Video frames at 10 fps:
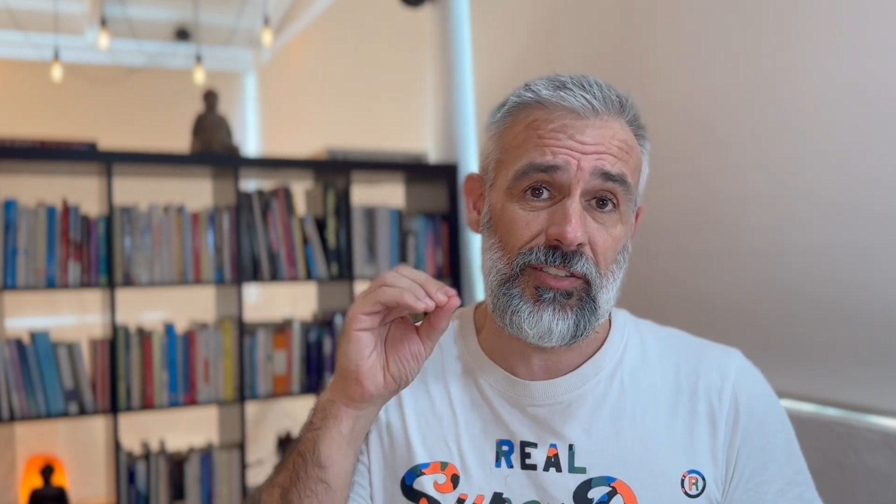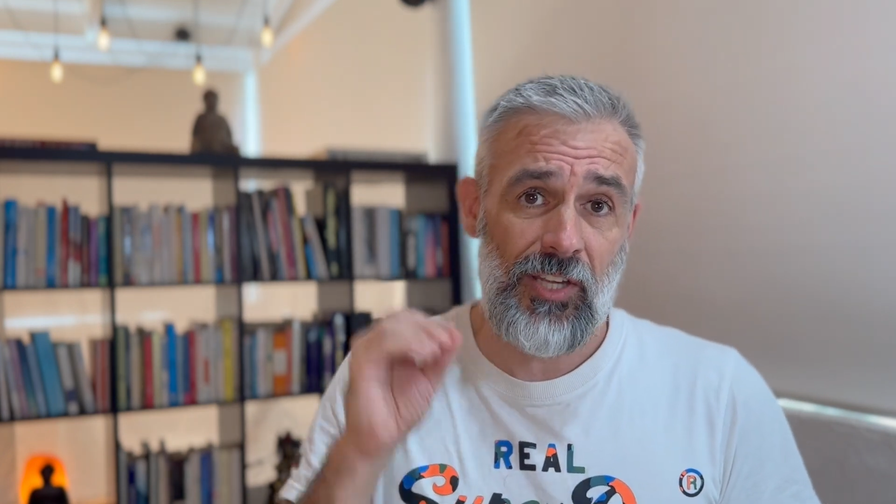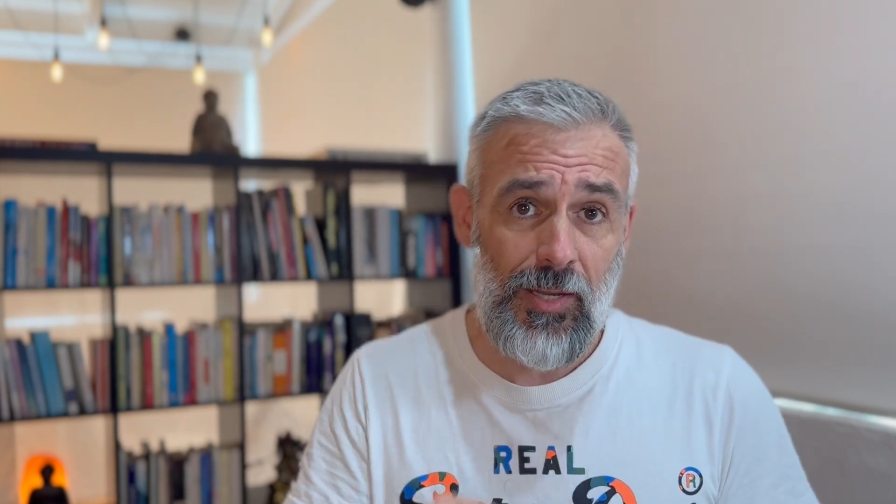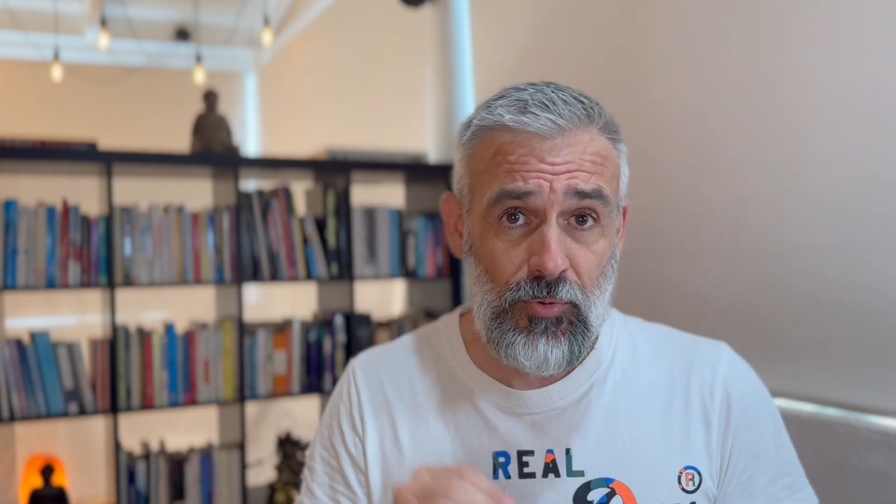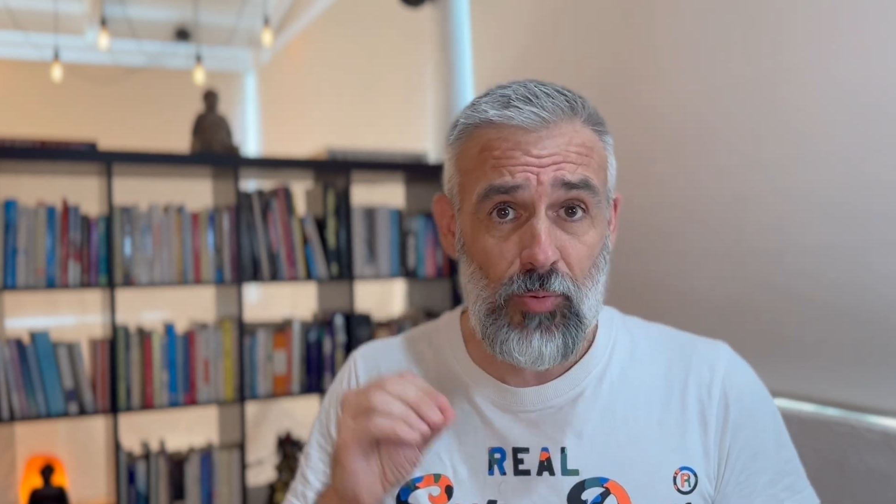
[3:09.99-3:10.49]

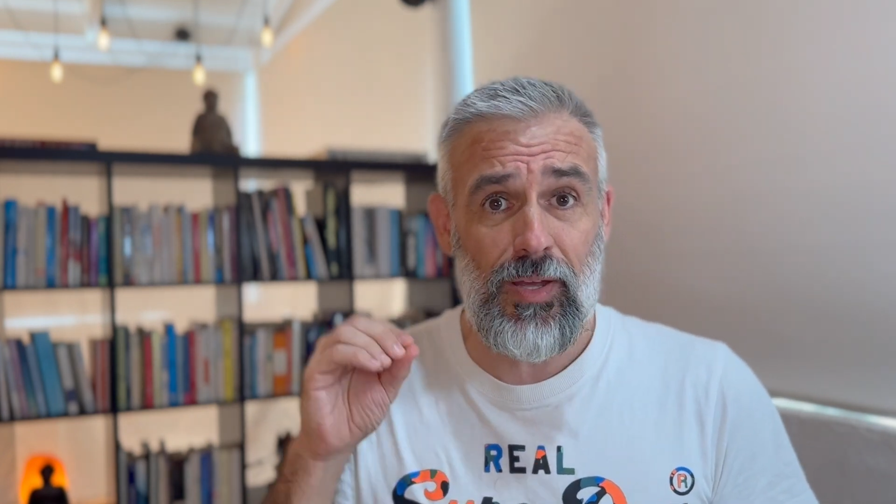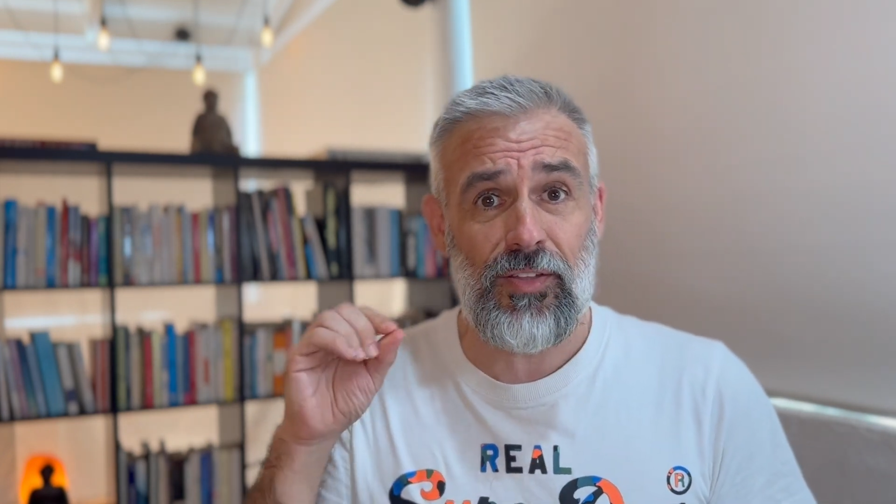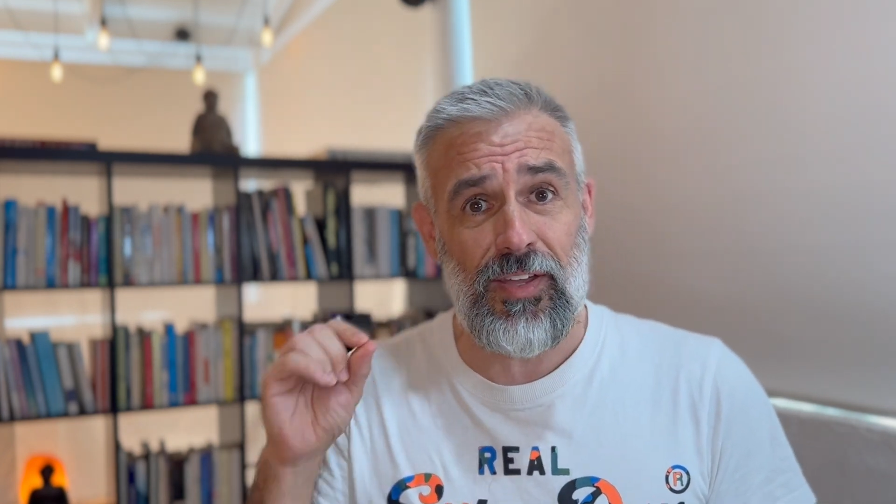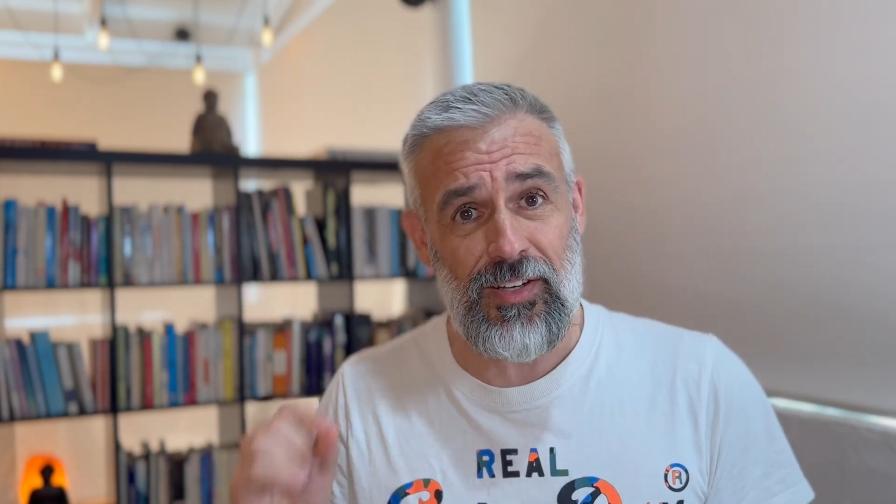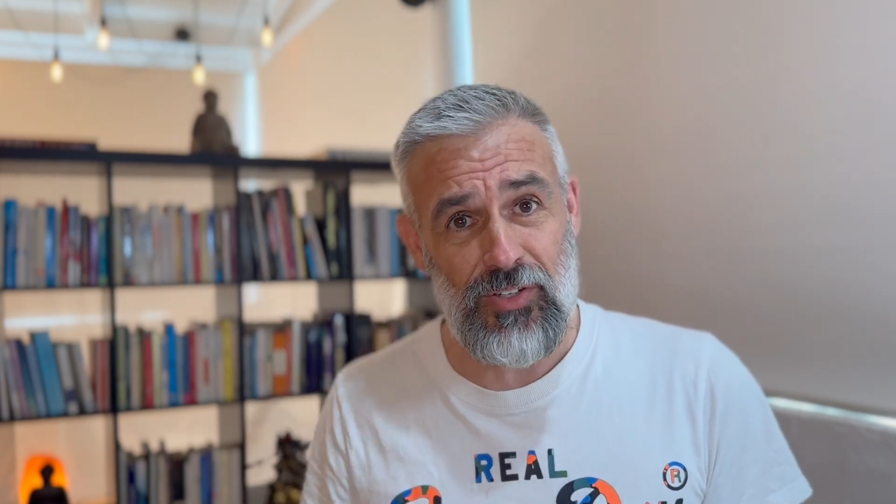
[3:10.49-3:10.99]
tape your
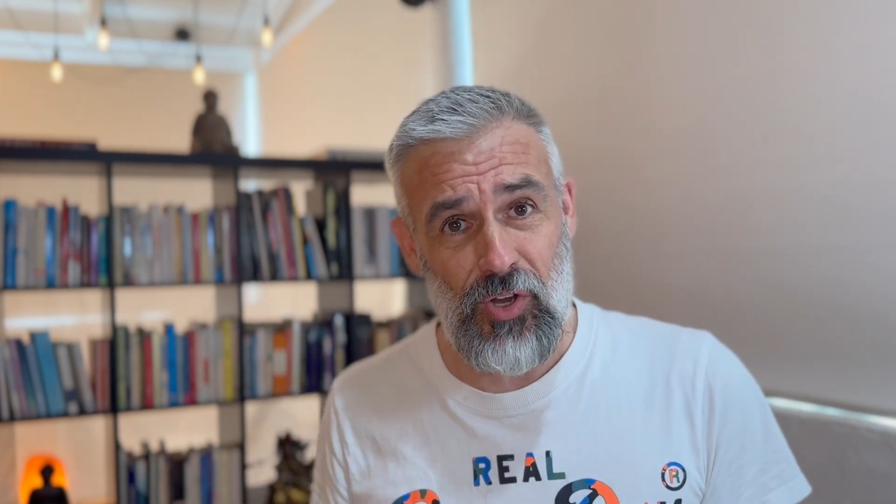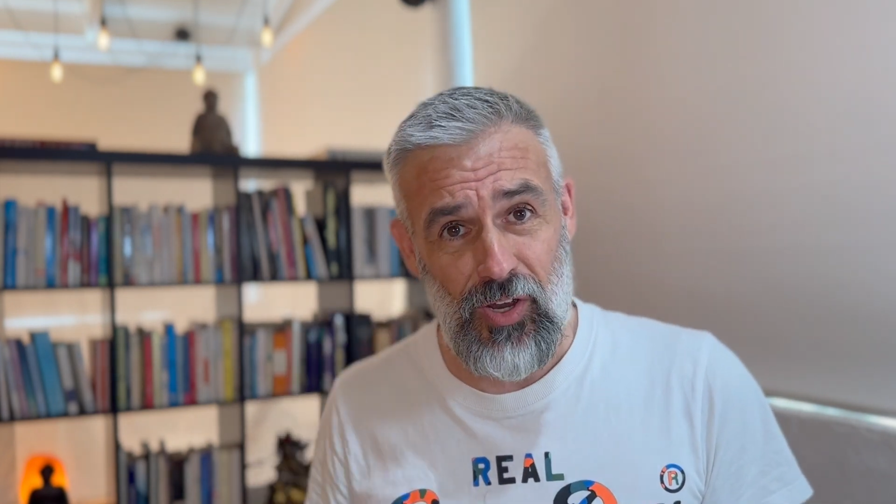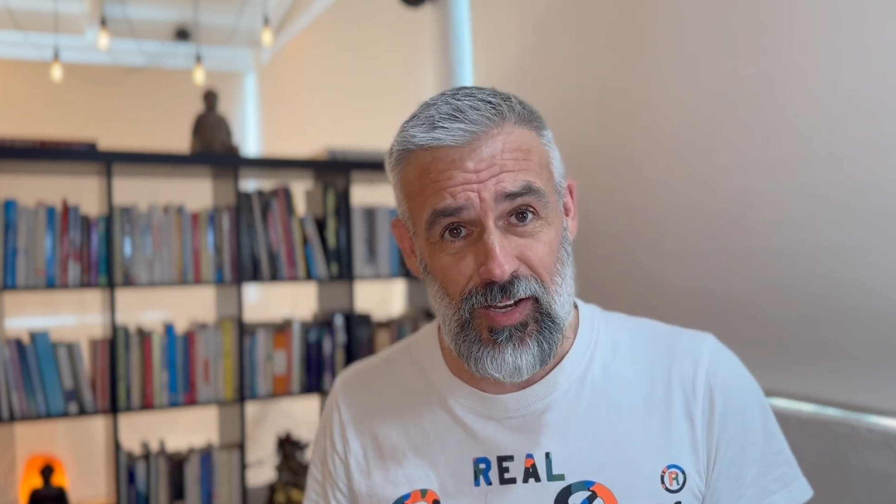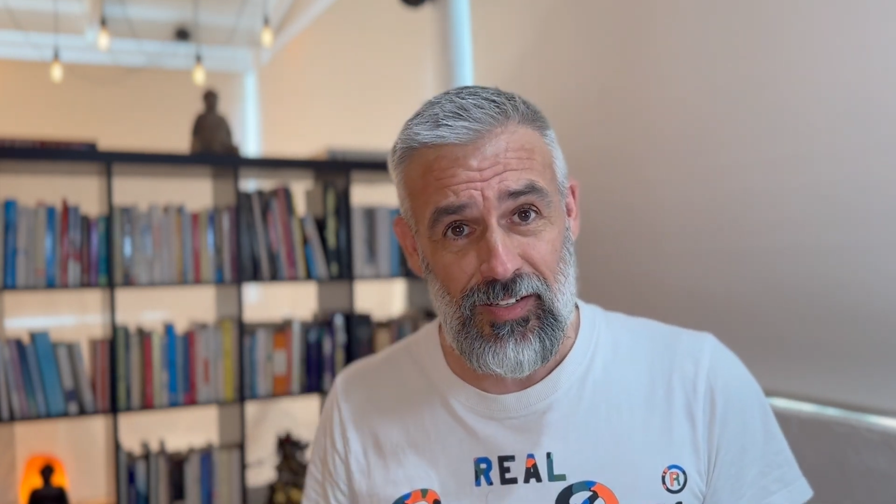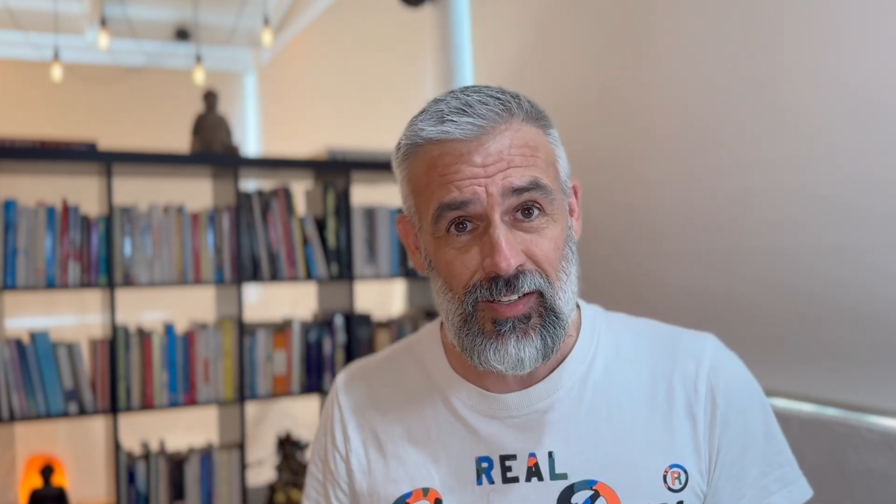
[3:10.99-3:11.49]
mouth at
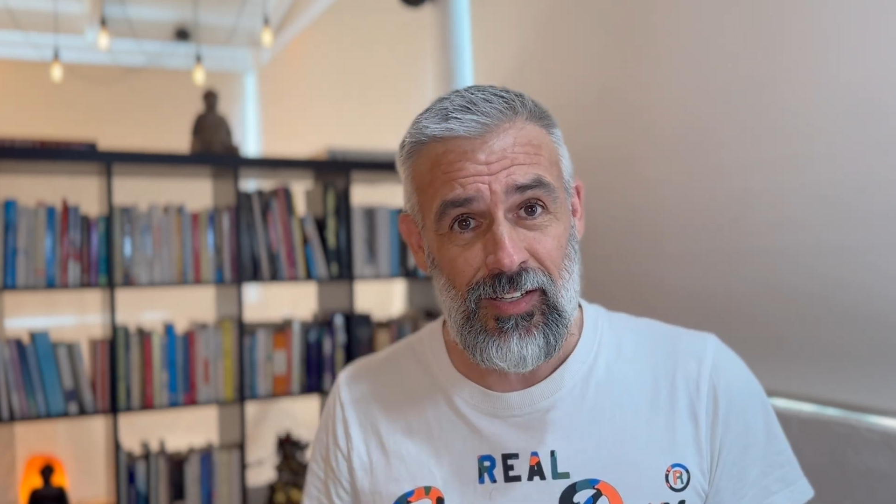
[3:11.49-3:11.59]
night,